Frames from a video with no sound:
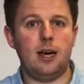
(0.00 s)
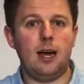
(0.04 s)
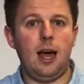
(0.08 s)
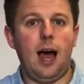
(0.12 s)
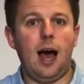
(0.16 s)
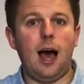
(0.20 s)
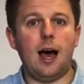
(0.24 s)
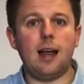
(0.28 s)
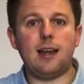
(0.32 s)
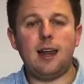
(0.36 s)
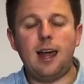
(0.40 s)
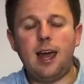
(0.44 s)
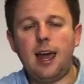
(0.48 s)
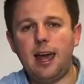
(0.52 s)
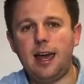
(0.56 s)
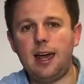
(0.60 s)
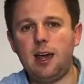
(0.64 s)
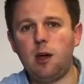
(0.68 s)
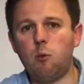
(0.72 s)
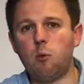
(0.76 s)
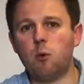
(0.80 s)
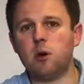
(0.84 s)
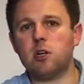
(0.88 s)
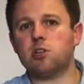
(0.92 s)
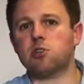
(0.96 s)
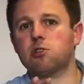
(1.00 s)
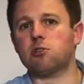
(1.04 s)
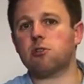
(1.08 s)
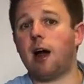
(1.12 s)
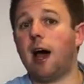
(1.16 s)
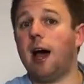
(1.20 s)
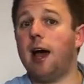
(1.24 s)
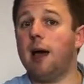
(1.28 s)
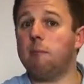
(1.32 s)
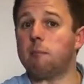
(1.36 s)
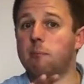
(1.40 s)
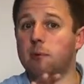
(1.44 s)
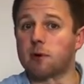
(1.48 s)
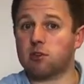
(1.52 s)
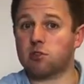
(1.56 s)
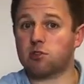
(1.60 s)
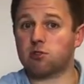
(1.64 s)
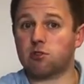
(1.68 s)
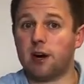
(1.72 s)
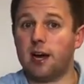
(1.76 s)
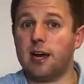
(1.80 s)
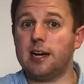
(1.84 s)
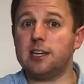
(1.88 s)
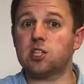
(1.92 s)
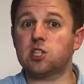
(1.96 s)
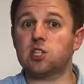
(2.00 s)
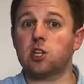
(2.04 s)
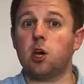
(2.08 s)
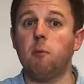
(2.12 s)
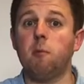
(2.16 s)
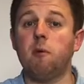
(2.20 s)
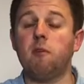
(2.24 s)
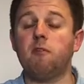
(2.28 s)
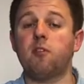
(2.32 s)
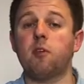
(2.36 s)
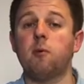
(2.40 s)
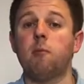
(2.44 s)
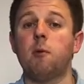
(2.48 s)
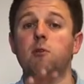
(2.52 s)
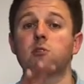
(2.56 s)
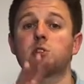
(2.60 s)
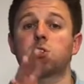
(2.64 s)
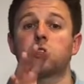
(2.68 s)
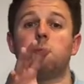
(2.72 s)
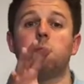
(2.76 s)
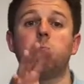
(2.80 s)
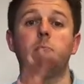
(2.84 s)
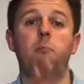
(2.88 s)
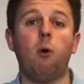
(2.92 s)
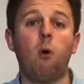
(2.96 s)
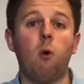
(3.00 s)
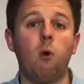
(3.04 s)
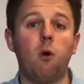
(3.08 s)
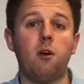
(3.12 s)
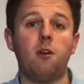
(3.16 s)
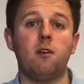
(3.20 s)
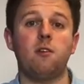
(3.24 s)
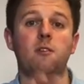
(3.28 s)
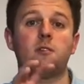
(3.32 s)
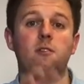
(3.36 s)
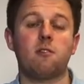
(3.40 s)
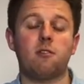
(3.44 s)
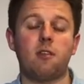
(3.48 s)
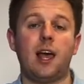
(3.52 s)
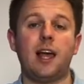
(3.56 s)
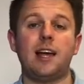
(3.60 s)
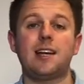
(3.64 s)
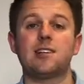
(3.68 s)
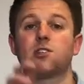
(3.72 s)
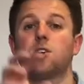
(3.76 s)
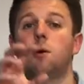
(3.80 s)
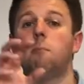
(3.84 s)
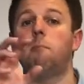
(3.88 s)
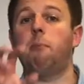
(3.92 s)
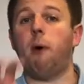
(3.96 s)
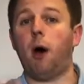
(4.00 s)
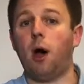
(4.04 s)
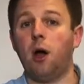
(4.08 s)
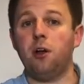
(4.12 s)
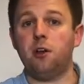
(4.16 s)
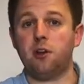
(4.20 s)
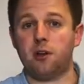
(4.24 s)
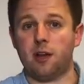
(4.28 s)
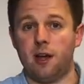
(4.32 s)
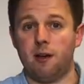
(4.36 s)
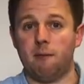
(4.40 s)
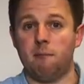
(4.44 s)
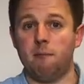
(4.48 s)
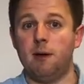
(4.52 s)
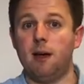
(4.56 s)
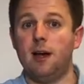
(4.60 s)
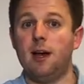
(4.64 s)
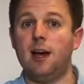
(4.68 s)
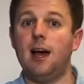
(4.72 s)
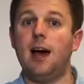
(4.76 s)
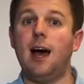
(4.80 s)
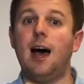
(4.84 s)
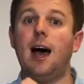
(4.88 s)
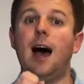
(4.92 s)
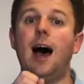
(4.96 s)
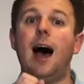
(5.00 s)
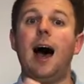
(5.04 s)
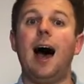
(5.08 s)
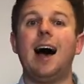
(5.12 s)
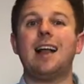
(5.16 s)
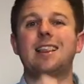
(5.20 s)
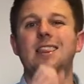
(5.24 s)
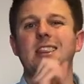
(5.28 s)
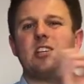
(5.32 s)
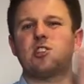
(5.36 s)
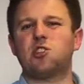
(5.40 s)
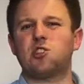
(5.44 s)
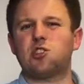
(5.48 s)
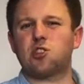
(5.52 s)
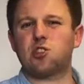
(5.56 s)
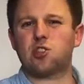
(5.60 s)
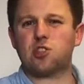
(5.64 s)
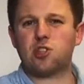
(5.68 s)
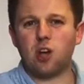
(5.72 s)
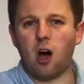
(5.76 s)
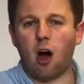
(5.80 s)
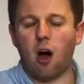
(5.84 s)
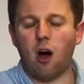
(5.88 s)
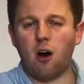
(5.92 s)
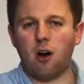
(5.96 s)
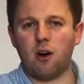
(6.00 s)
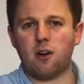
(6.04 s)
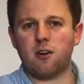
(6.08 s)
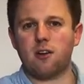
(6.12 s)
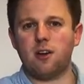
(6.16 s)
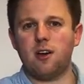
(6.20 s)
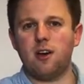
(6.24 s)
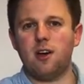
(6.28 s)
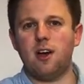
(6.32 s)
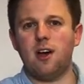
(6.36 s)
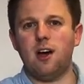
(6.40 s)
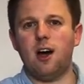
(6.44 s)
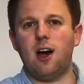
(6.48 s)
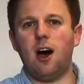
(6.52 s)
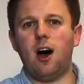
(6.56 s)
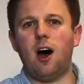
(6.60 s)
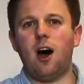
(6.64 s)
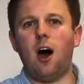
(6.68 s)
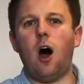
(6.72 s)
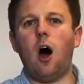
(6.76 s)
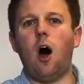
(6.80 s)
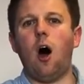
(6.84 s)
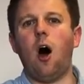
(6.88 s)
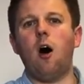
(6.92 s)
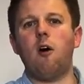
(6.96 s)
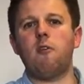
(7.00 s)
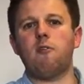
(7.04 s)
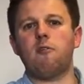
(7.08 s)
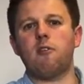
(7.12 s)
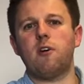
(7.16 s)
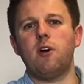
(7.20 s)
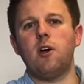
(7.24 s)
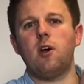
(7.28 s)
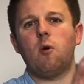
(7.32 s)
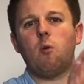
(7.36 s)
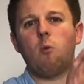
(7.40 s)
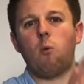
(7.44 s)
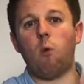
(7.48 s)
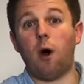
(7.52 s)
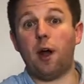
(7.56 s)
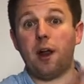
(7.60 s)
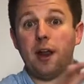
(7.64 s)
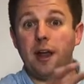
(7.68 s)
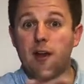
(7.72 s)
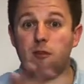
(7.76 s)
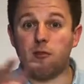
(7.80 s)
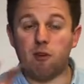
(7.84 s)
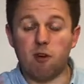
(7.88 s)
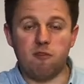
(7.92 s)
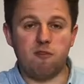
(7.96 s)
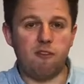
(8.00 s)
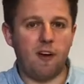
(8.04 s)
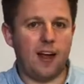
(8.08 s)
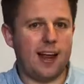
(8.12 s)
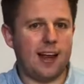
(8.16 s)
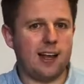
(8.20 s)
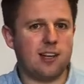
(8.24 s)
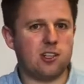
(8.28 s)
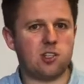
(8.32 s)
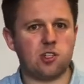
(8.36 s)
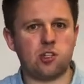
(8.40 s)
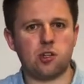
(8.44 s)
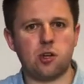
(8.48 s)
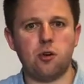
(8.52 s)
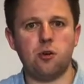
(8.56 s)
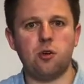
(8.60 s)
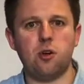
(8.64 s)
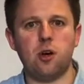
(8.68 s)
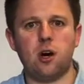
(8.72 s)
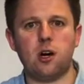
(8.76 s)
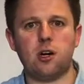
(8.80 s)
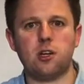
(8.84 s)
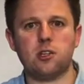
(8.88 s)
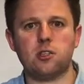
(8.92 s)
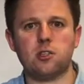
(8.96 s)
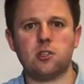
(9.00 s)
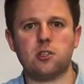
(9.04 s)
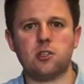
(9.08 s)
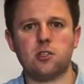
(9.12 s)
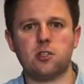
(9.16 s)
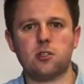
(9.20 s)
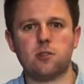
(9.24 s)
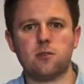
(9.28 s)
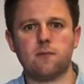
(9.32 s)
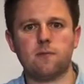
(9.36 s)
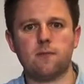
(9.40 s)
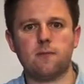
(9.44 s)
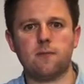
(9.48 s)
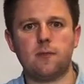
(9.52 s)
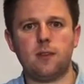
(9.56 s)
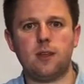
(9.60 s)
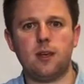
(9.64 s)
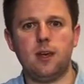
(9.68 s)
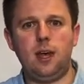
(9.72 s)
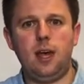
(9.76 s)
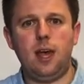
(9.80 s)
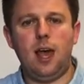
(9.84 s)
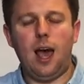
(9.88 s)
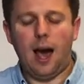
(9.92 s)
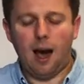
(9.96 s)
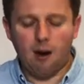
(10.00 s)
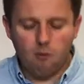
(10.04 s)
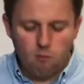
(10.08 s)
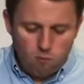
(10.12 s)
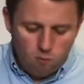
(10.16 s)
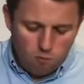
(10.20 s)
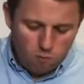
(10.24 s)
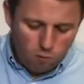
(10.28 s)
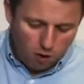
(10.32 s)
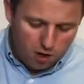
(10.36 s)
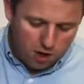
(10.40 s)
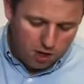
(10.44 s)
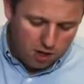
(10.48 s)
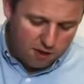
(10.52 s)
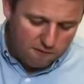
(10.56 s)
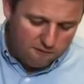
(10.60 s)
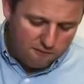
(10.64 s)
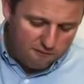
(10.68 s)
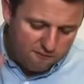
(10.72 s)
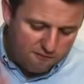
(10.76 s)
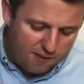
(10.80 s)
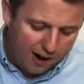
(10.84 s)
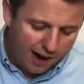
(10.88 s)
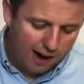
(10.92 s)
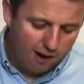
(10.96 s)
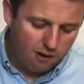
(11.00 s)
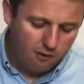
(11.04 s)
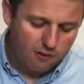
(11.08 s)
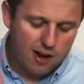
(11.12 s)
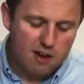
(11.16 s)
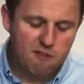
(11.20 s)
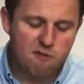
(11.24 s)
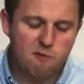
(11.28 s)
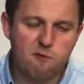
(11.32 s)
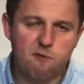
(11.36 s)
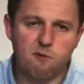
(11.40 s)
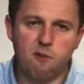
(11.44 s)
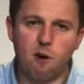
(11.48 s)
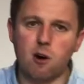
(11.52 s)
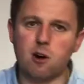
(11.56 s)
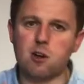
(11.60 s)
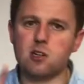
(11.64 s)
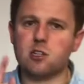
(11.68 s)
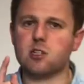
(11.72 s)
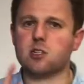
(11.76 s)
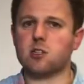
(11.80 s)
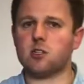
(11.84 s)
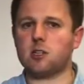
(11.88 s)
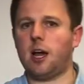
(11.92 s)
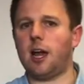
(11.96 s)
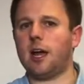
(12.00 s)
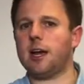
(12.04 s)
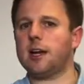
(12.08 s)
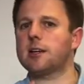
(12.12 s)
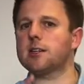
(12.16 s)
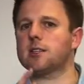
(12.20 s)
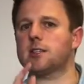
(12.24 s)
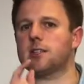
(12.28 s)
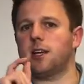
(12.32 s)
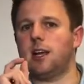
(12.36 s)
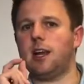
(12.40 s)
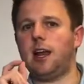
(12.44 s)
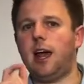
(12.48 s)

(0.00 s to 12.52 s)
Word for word: And he would try and portray some of the most important things about him at the start of what he reveals to us. And one of the very first things that